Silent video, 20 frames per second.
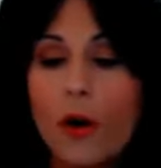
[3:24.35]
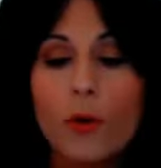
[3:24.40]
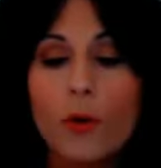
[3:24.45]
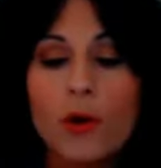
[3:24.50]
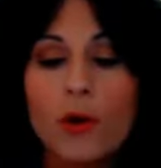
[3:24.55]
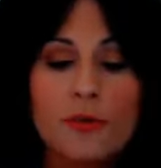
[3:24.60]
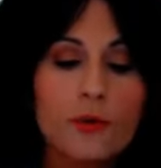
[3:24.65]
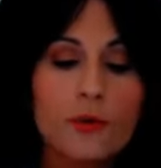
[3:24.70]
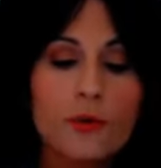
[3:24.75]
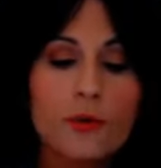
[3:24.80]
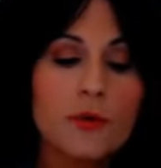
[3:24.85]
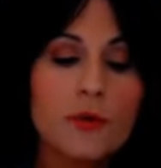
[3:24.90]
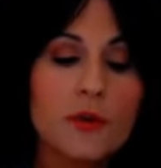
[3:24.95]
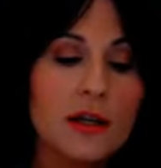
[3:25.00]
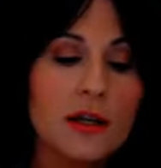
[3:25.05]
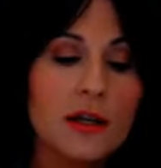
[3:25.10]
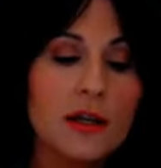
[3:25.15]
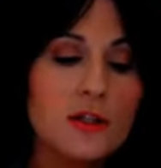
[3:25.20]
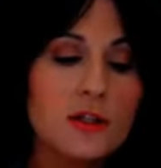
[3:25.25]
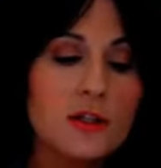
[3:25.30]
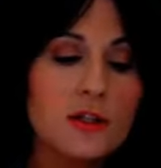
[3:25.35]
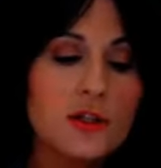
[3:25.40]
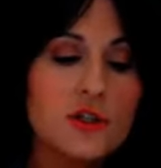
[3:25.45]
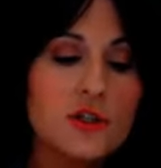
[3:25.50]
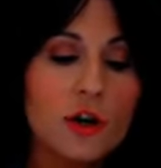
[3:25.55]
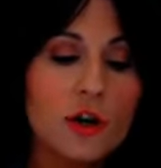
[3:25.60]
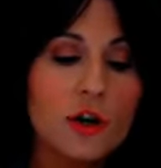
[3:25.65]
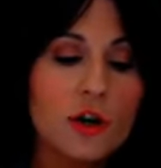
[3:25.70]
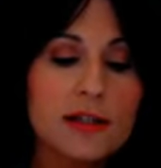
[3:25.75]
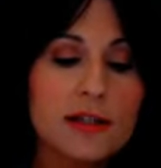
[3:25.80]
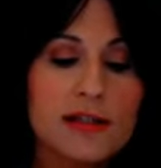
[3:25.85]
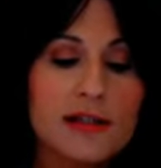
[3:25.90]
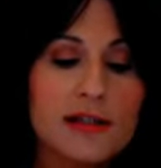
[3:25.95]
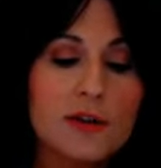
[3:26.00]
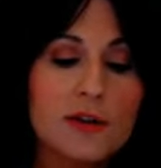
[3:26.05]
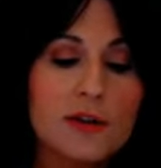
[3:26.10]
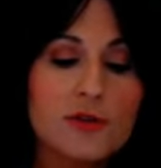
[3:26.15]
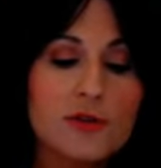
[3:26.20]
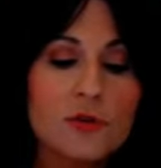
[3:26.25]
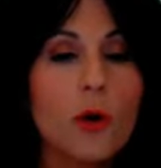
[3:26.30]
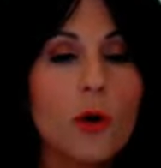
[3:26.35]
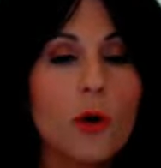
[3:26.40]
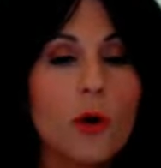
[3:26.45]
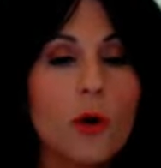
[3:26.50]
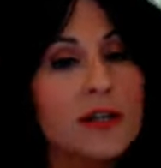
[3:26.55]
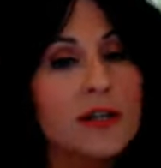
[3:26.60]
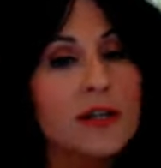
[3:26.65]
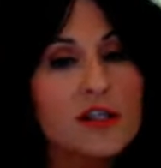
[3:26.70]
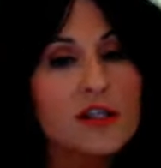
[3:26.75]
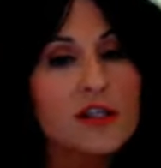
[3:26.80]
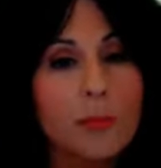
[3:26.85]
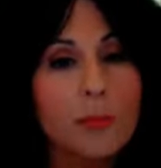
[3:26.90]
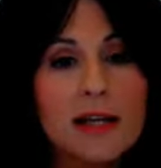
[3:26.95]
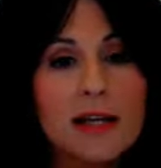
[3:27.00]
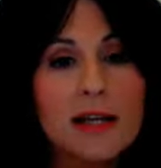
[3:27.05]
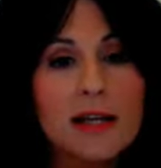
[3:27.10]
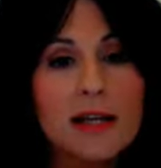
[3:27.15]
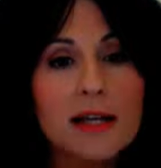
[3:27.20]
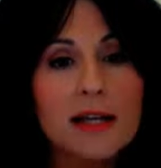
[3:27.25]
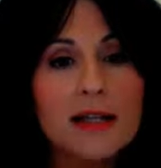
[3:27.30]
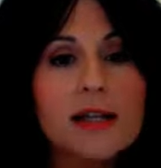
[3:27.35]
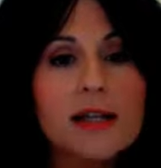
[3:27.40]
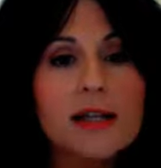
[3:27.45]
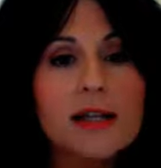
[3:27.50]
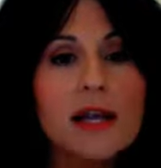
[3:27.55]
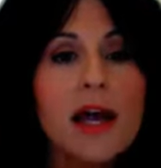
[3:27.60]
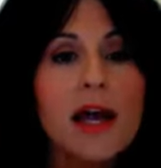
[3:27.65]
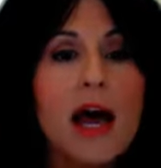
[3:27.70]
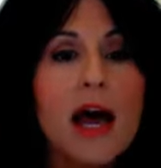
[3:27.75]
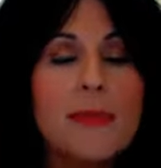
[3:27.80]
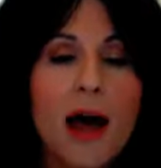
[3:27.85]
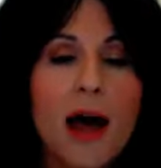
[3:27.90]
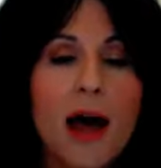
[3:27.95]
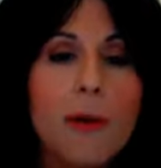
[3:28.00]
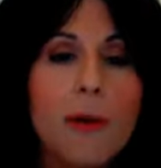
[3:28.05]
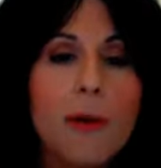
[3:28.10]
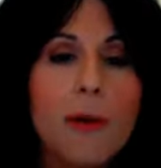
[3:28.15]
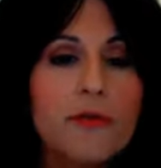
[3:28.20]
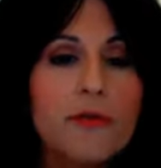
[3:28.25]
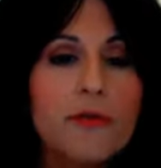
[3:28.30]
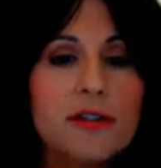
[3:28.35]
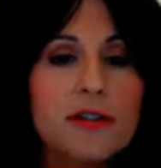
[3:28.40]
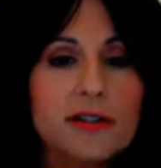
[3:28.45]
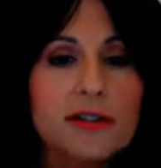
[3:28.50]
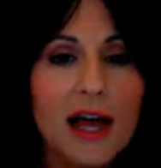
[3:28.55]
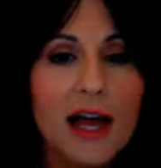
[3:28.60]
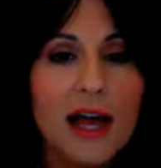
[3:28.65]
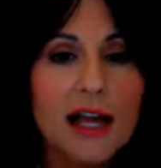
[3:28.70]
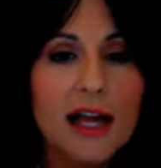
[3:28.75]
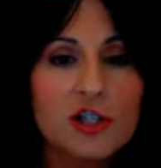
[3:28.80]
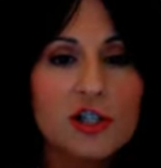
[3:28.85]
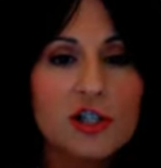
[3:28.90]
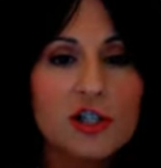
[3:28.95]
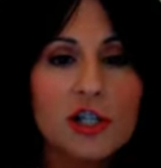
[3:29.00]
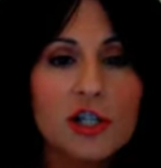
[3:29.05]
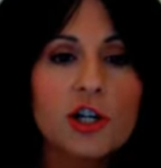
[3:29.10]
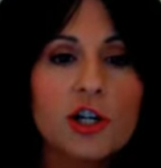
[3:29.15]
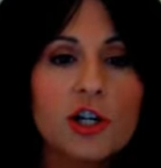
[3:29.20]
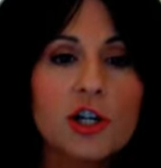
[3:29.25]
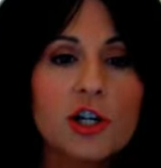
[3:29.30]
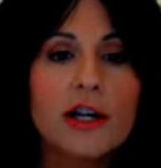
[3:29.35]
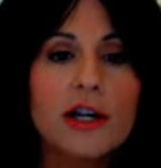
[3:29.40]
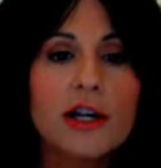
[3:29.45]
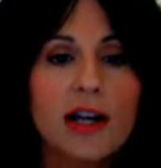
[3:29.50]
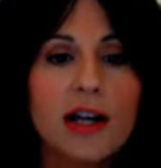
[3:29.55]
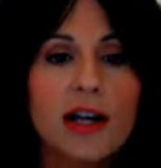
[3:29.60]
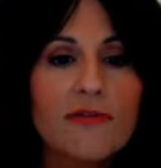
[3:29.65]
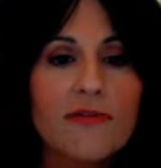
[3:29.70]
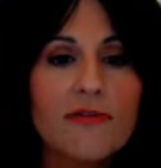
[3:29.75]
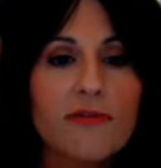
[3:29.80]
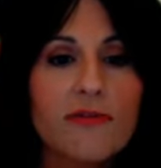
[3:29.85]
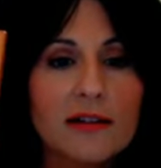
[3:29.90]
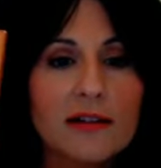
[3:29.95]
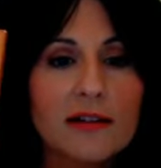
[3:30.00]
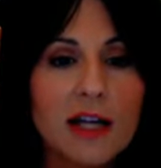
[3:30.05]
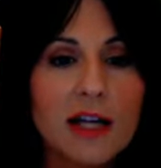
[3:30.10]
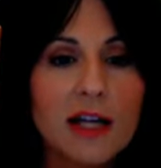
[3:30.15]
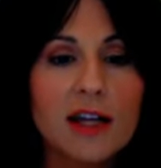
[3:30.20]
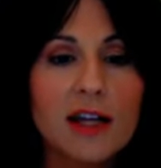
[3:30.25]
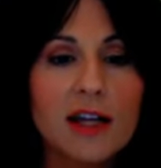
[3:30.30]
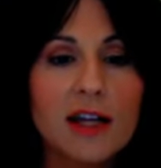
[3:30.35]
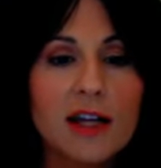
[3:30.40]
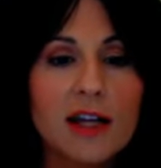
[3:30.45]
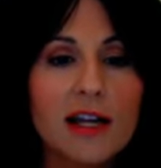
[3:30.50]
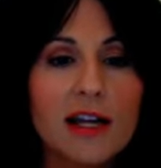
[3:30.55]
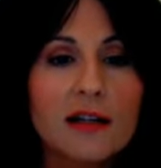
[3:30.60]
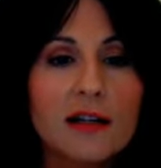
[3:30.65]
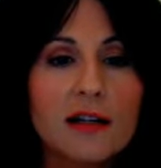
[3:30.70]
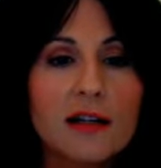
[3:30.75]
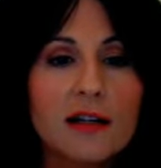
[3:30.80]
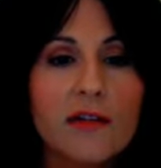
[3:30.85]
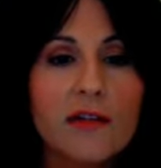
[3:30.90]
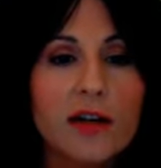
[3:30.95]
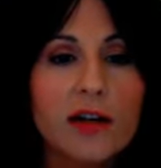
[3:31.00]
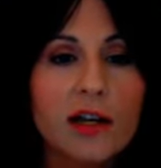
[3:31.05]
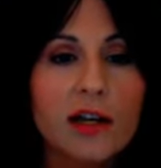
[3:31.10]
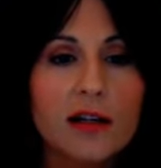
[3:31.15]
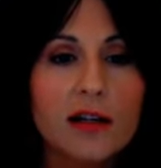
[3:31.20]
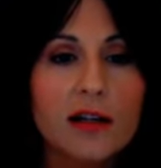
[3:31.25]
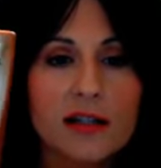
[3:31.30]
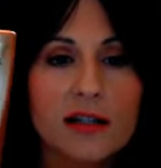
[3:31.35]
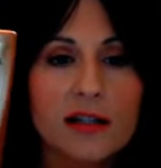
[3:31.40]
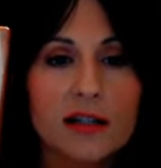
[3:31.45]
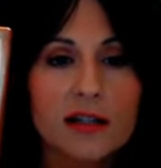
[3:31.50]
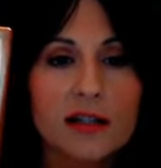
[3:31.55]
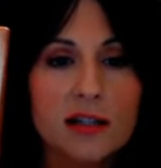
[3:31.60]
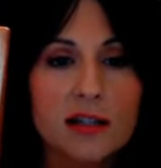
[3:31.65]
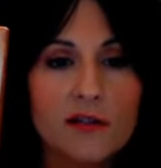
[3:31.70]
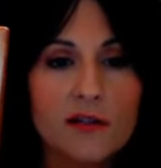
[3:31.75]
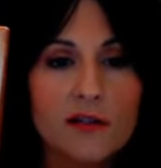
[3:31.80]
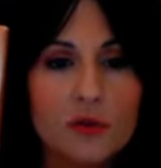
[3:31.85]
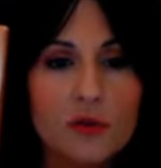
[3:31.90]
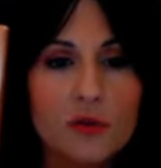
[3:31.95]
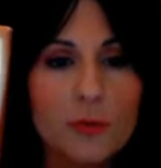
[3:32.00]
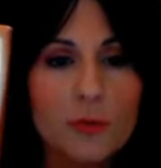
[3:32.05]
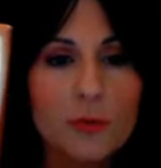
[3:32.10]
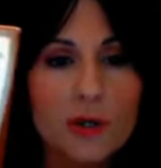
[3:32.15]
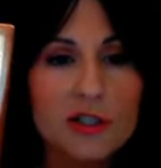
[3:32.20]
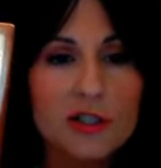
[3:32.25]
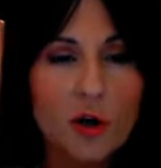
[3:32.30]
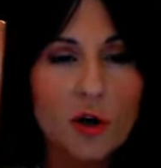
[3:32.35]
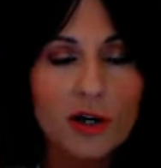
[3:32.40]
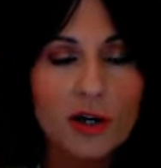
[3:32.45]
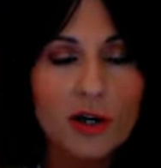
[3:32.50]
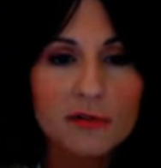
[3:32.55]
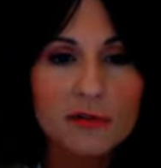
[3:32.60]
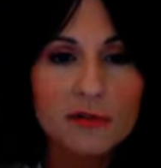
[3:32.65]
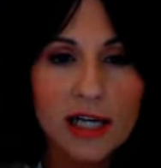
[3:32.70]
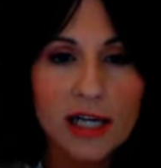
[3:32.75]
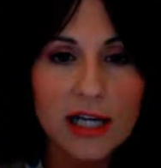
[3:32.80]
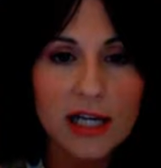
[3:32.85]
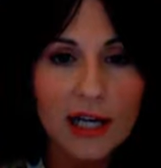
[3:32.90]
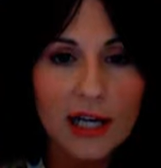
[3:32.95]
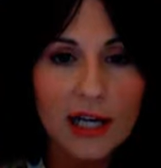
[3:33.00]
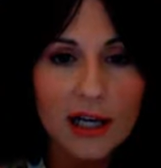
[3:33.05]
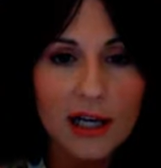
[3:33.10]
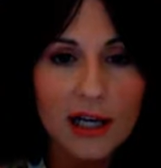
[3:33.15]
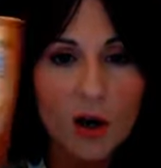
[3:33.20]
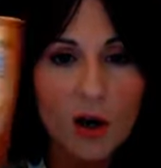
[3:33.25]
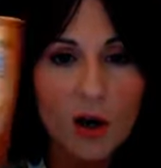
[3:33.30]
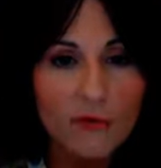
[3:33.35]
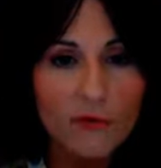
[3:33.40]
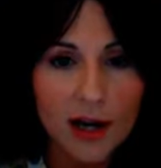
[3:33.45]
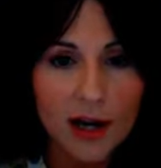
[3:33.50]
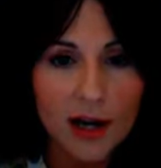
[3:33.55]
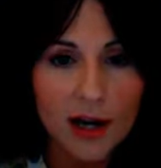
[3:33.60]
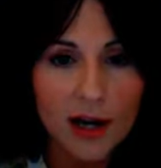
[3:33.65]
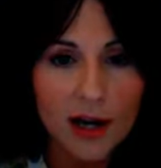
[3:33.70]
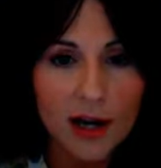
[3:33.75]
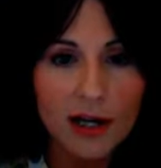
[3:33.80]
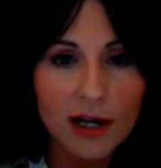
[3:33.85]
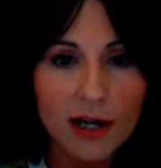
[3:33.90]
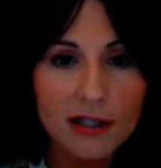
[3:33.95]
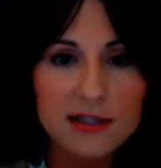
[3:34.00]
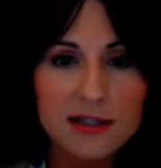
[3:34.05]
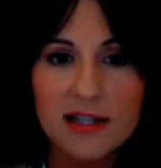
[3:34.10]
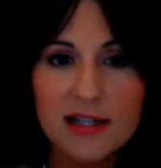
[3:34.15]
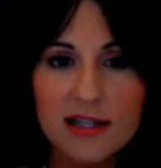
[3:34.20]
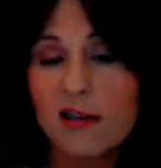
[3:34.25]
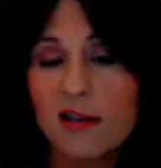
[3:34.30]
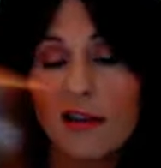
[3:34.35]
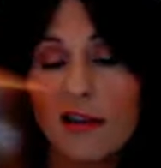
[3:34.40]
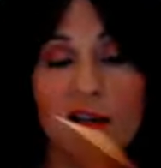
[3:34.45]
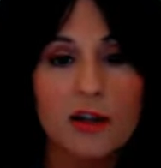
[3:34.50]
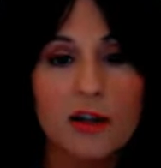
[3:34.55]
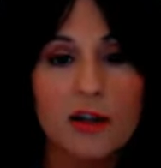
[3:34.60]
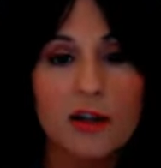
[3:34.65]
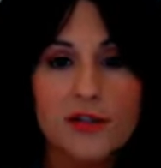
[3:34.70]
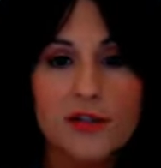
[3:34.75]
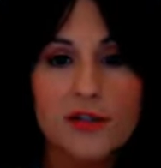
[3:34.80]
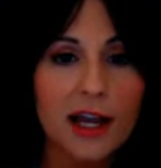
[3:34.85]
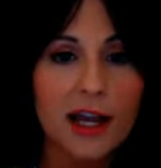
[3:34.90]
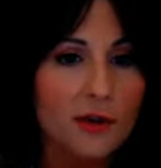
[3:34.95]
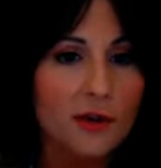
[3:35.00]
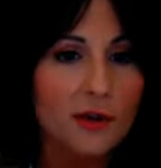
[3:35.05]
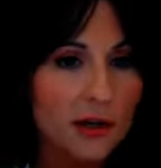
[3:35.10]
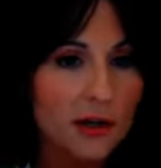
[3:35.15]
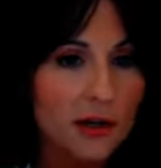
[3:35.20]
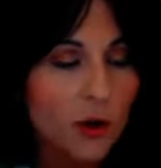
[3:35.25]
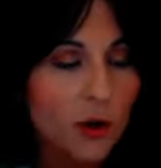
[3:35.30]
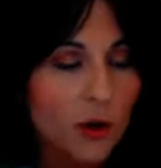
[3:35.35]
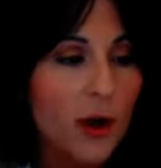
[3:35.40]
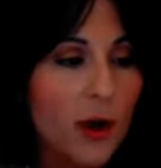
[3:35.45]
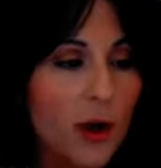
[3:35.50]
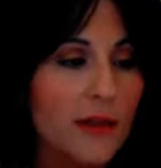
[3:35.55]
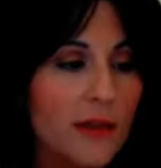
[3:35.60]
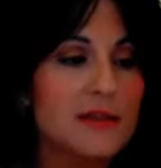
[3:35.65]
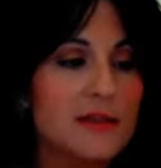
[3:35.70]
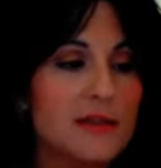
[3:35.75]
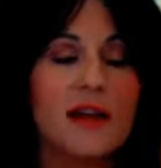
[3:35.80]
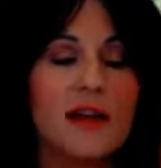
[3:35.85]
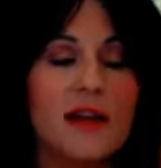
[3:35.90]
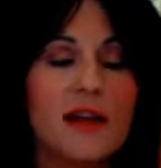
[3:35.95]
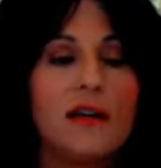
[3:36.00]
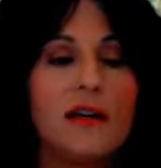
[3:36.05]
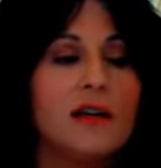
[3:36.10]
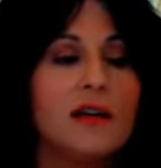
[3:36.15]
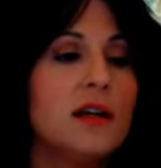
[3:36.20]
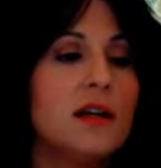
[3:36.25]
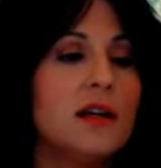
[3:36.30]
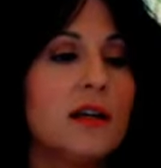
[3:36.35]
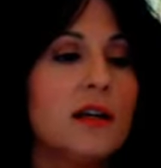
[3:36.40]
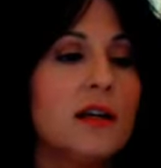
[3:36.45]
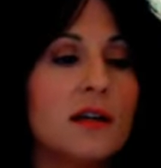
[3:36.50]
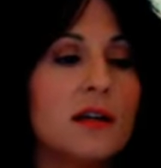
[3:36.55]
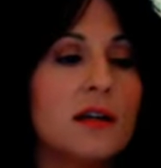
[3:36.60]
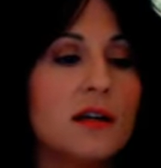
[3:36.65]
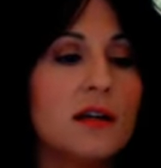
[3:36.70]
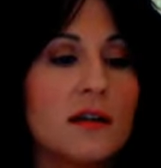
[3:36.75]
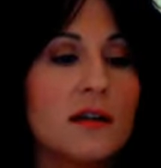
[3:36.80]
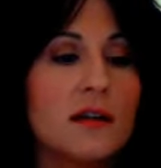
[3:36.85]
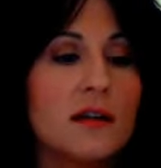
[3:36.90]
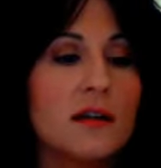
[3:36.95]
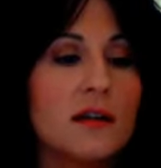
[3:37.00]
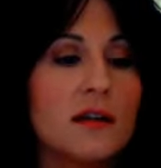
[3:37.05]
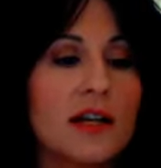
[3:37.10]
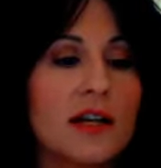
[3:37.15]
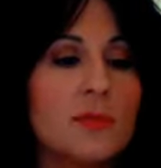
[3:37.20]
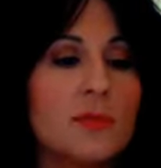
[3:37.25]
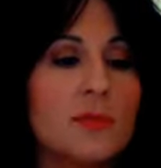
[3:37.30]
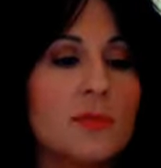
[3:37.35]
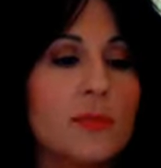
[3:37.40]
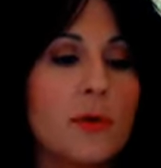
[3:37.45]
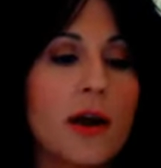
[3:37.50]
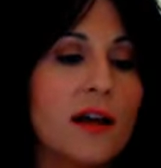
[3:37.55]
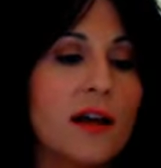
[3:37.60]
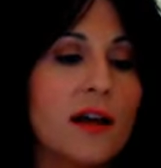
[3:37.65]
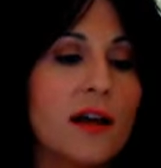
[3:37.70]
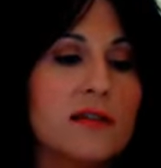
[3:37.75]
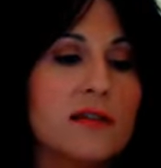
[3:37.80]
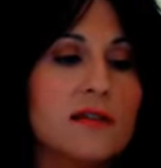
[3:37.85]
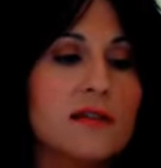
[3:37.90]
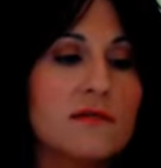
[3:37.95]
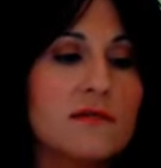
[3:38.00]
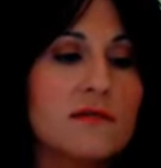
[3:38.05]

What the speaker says: went through the Jergens Natural Glow Express. Now, I bought this last year, and I finally got to the end of it because it gives you a pretty dark tan overnight. It's kind of like a self-tanner. I don't know why they'd say Express.